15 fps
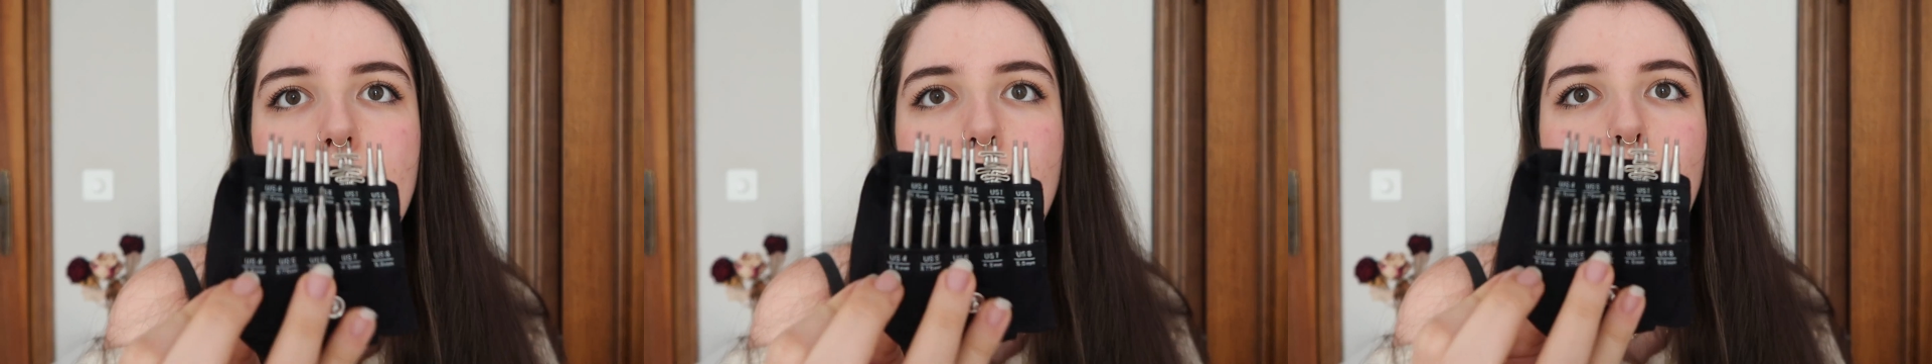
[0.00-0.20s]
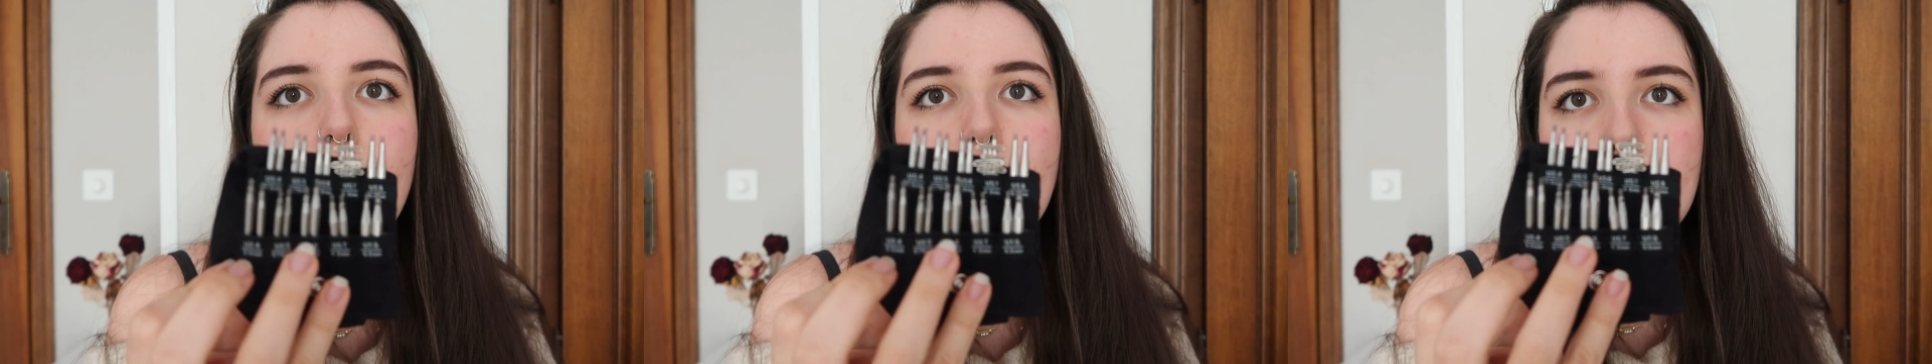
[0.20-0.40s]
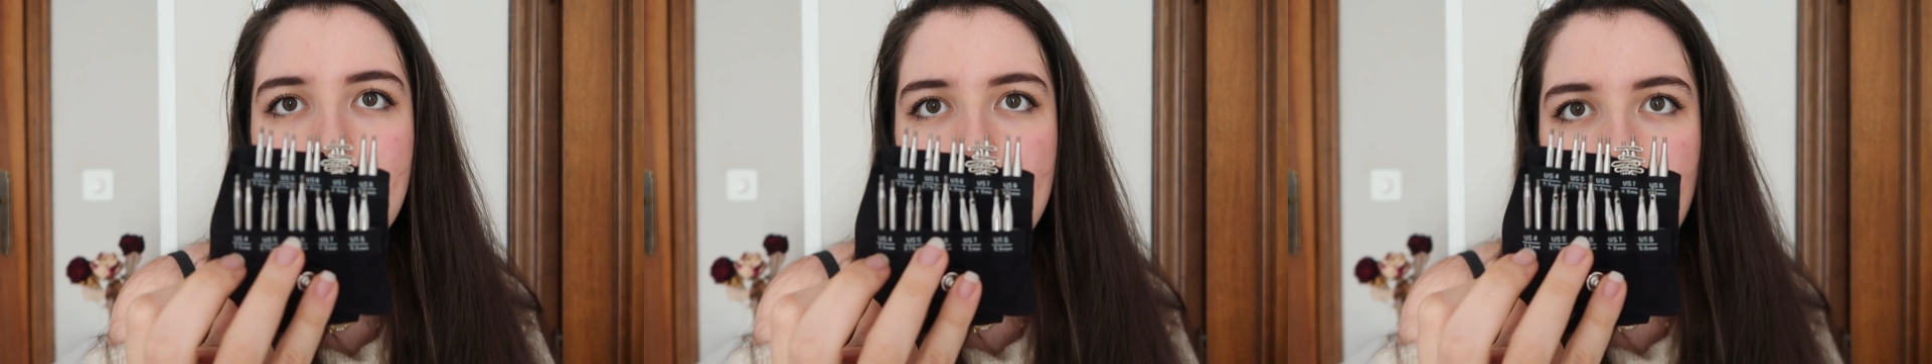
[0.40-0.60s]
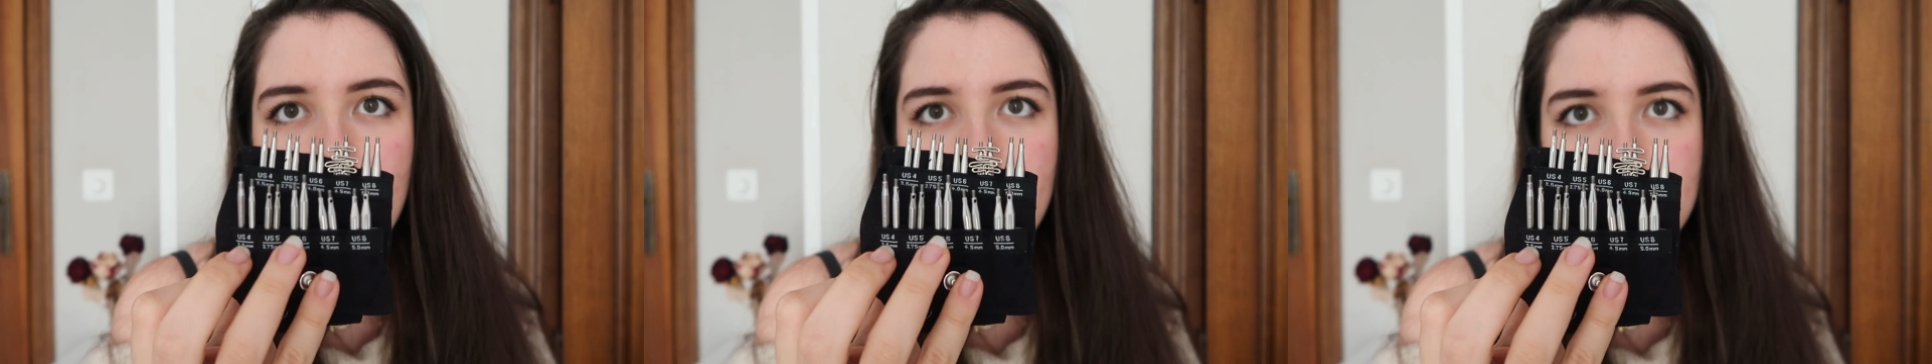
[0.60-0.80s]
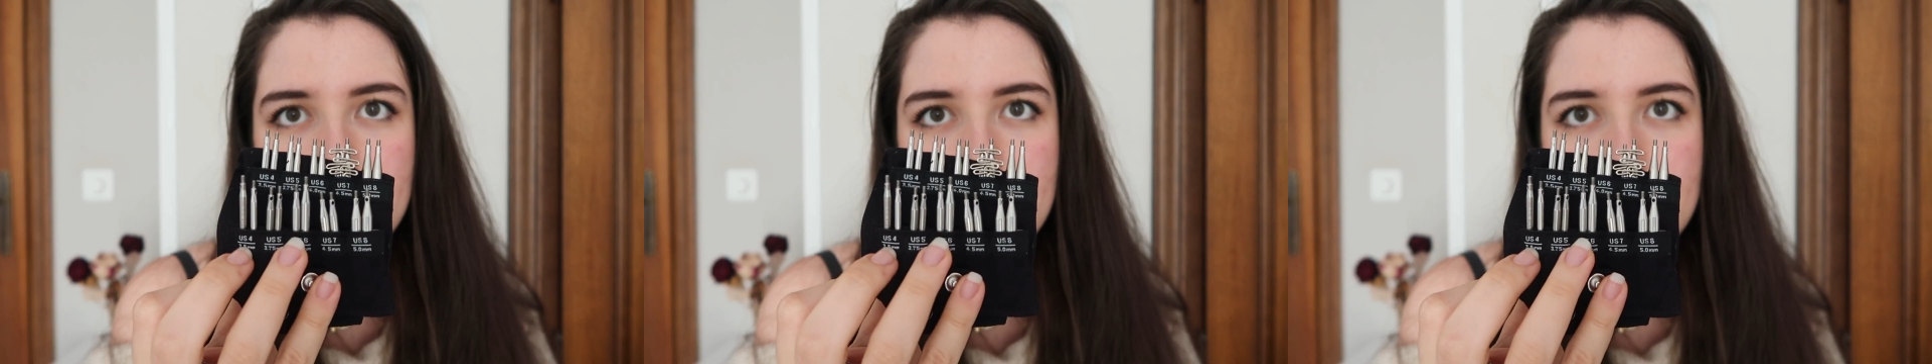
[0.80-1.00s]
one pair
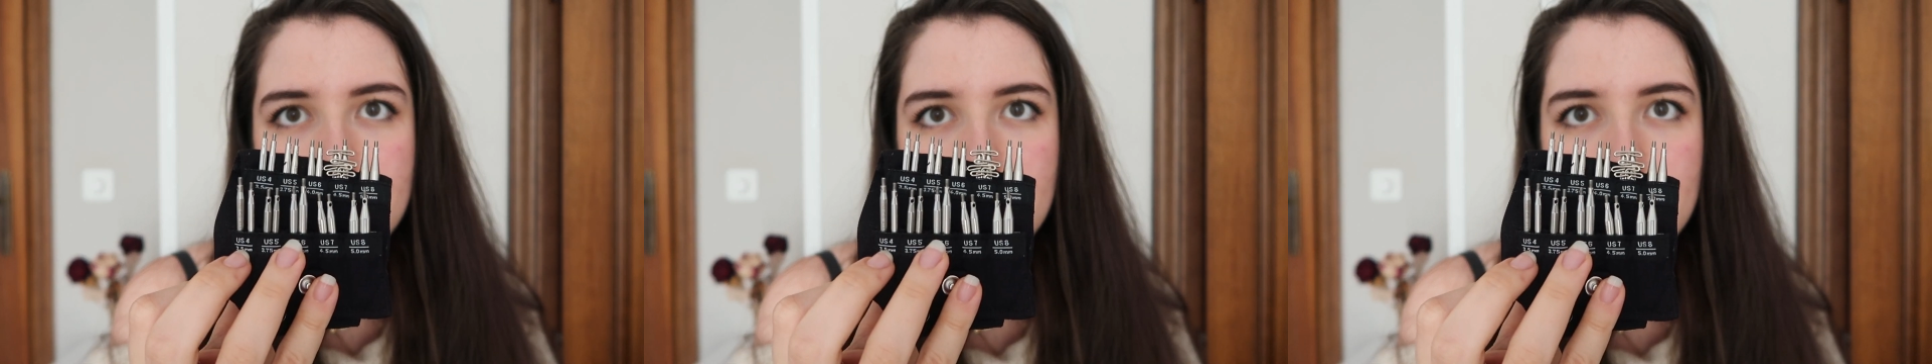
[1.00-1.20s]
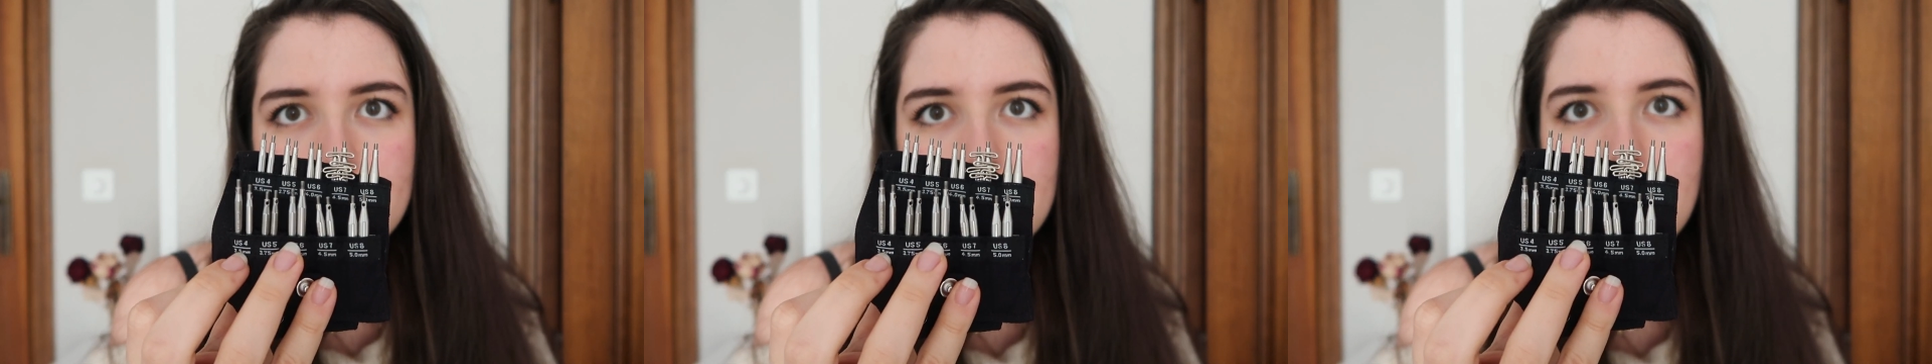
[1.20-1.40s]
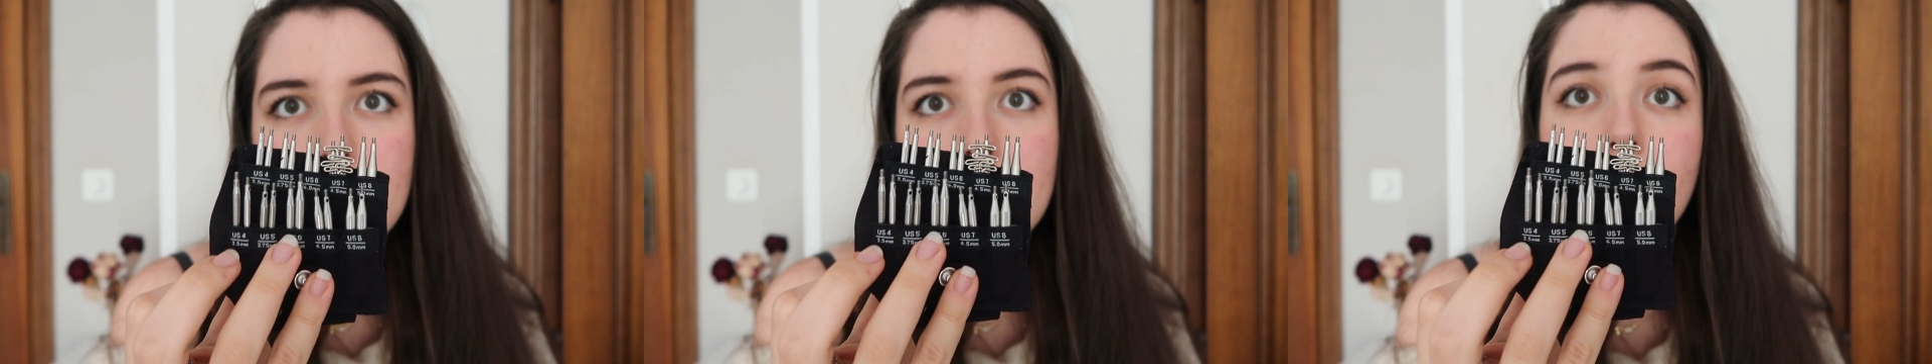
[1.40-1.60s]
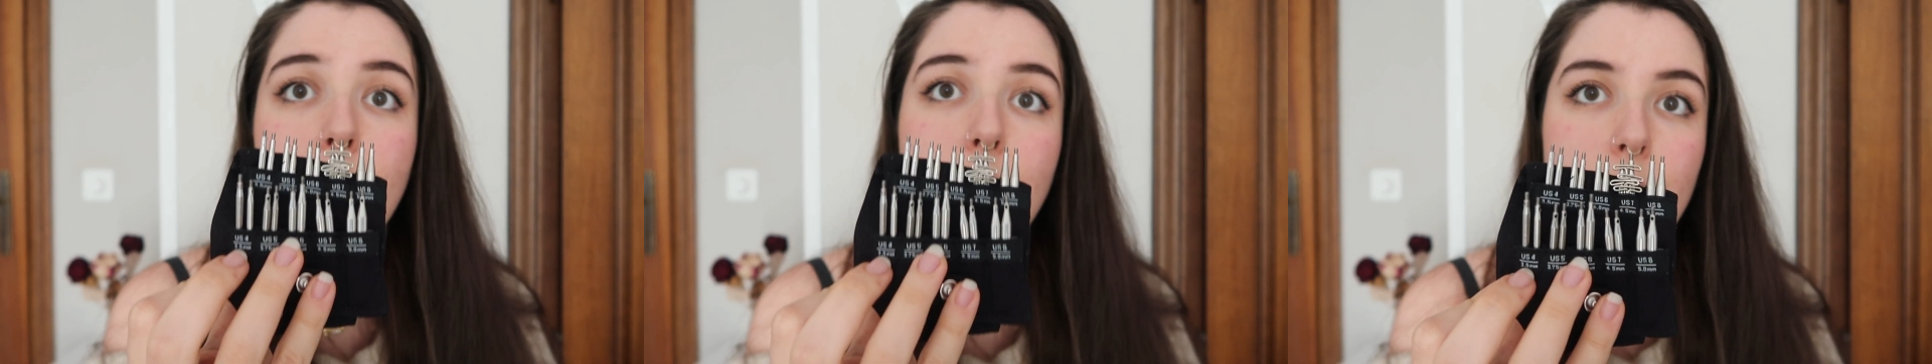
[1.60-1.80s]
of needles in